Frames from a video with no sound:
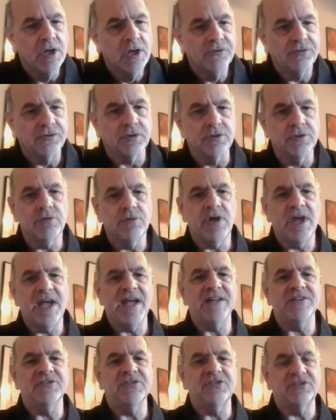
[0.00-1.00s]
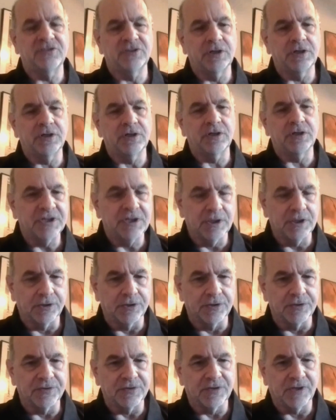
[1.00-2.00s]
So you had serial
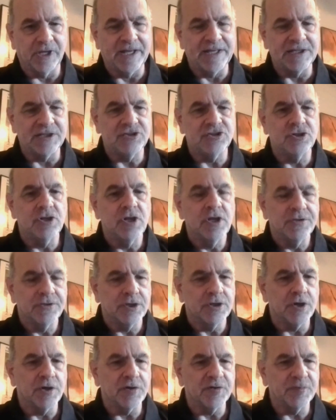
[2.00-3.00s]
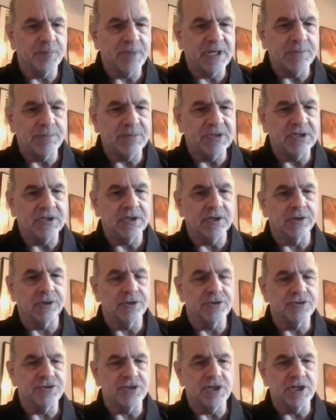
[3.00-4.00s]
killers like the nurse baby
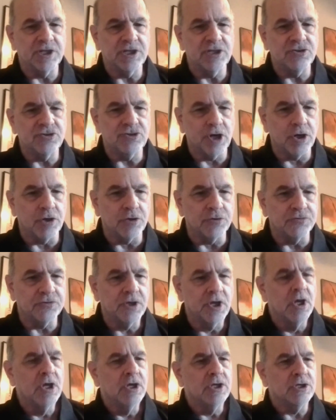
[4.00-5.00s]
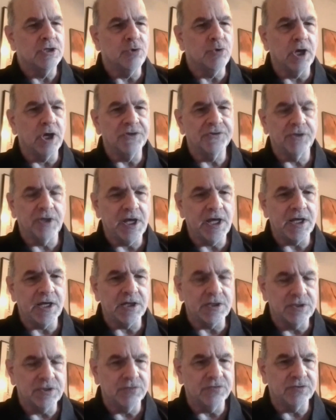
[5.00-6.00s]
killer Janine Jones. You also had
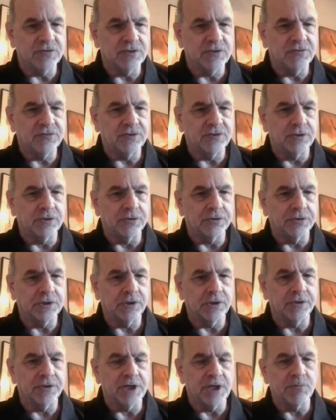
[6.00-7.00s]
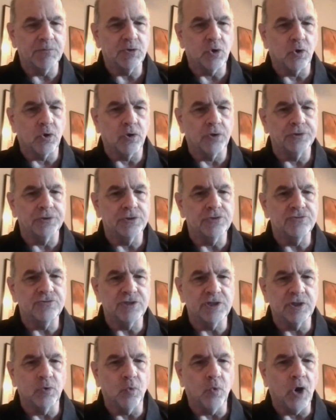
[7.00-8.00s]
a Houston serial killer named Coral
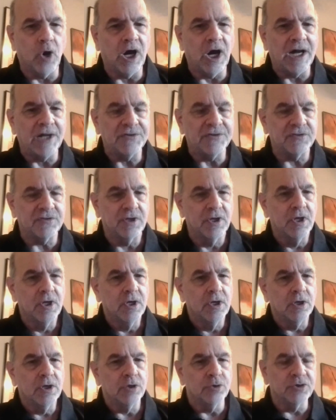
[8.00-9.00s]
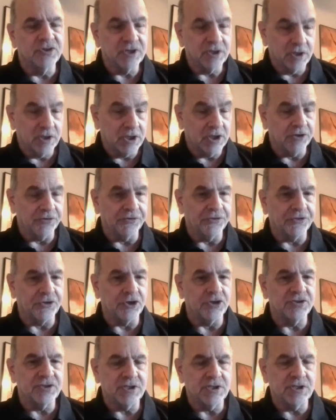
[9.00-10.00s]
Eugene Watts, who killed
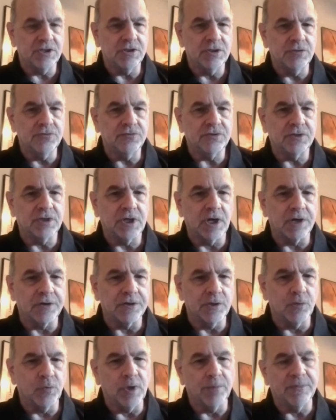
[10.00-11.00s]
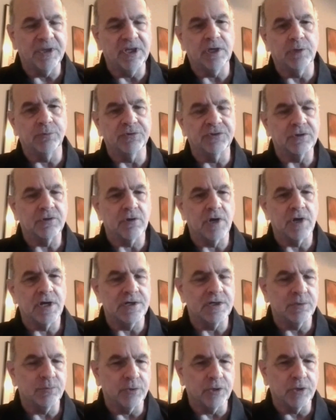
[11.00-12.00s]
13 Houston area women and was
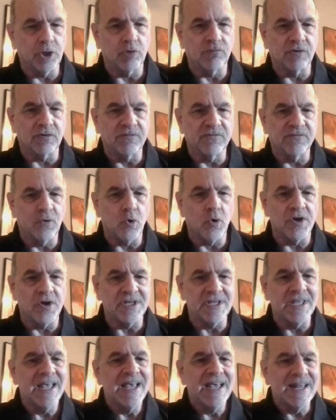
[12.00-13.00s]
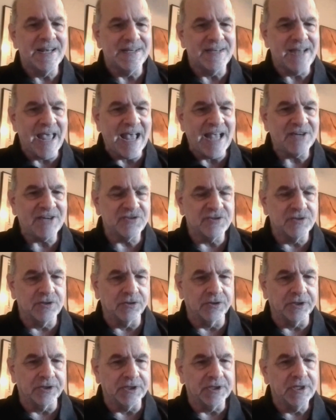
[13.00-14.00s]
credited with over 40
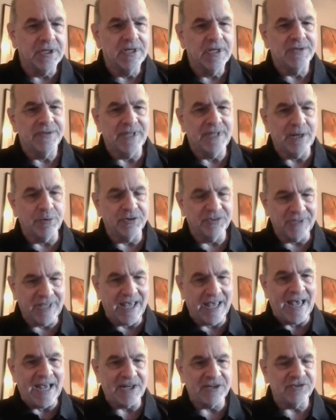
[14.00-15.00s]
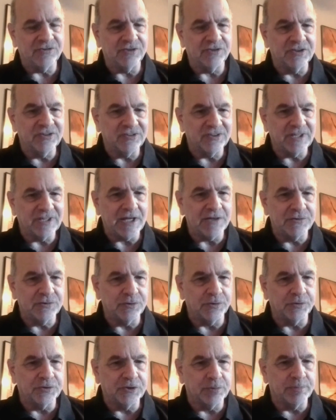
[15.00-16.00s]
nationally, that was actually
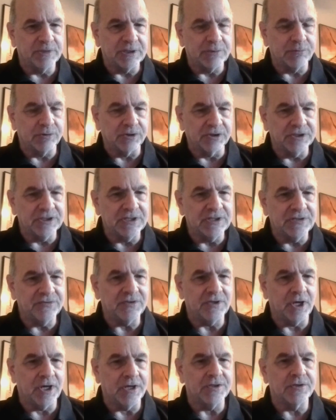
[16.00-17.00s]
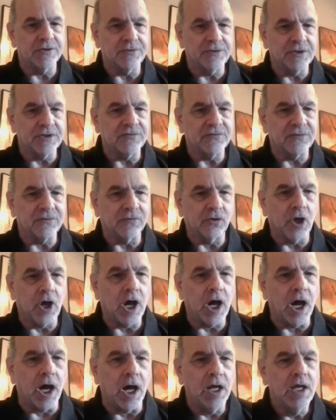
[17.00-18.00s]
scheduled to be released under this
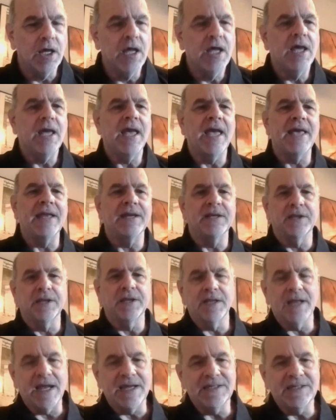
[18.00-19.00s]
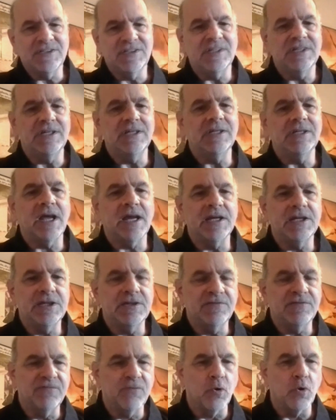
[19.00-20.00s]
law. And in the
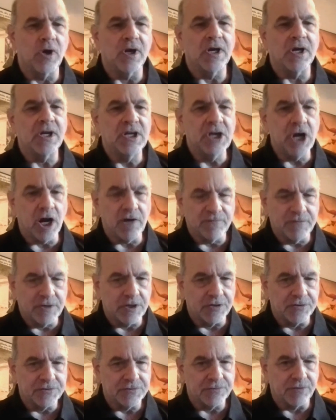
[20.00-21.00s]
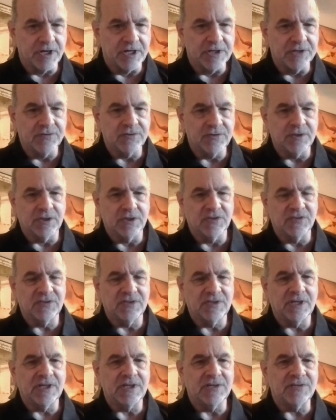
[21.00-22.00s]
1994 governor's race in the
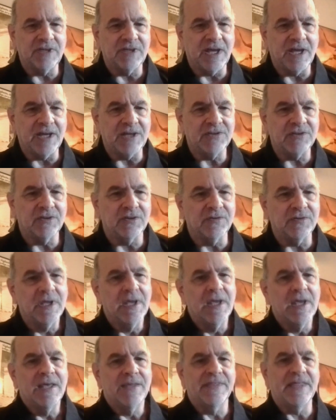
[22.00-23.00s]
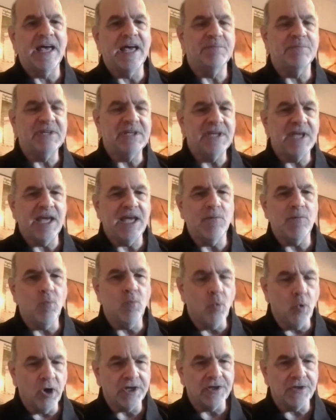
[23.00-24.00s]
state of Texas, that
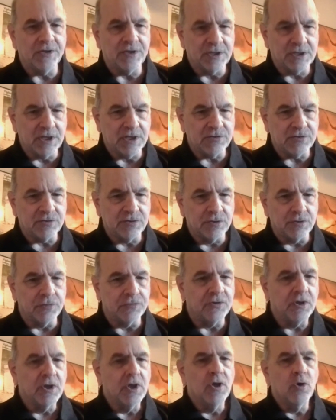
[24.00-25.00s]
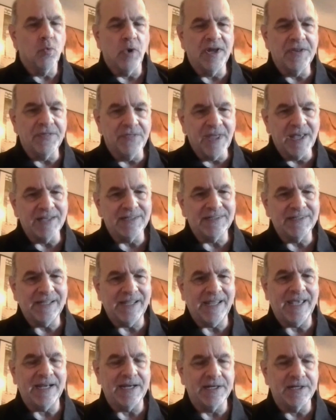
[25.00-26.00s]
became one of the issues when then
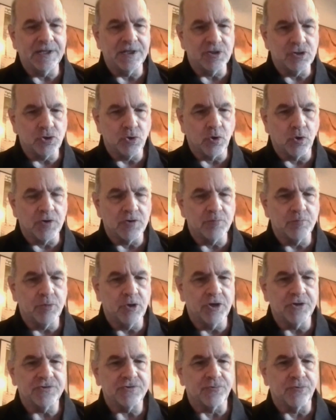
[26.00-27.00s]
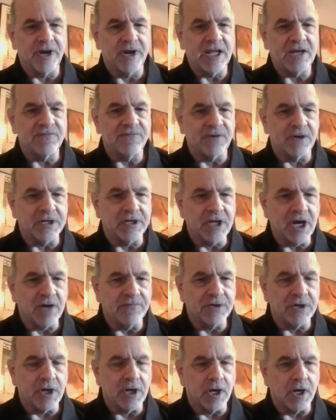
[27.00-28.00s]
candidate George Bush ran for
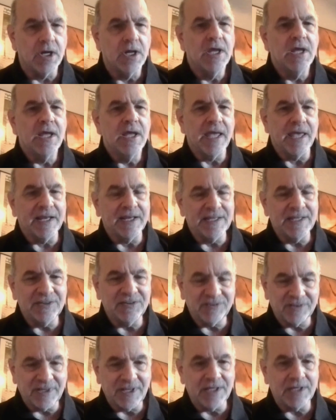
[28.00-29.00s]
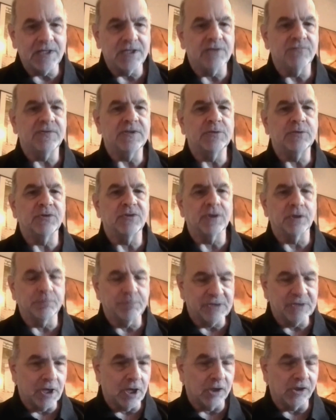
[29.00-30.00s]
governor, and he stated if he was
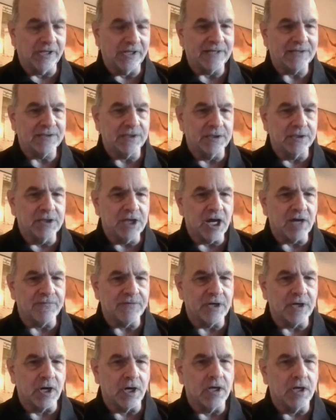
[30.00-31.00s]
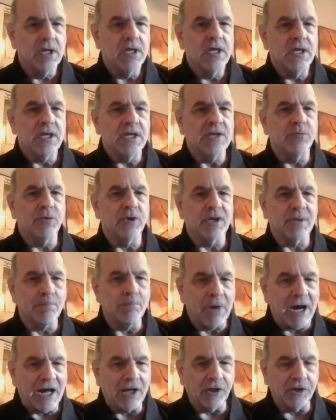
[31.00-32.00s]
elected governor, he would
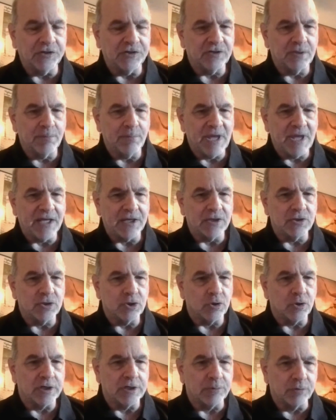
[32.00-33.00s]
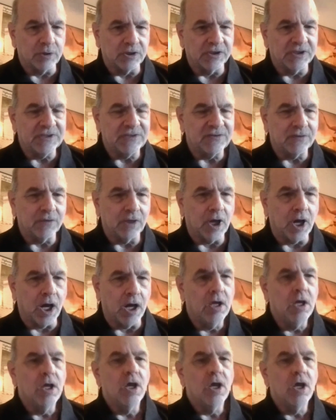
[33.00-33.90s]
abolish the mandatory release law.